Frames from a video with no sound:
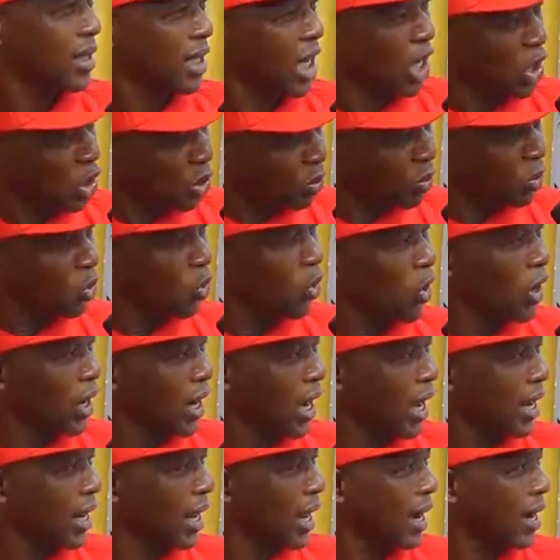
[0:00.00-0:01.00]
Now, Sumjo or
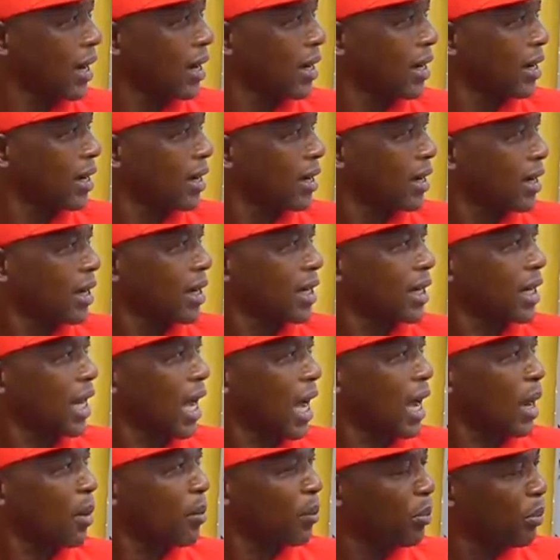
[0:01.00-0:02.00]
Ghana.
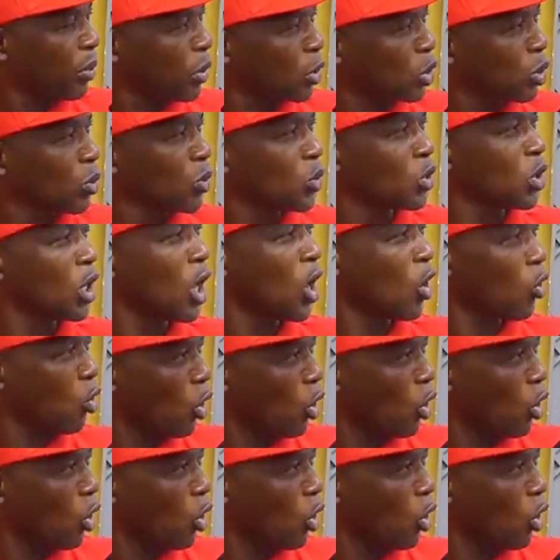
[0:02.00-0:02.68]
Now, I'm putting to see a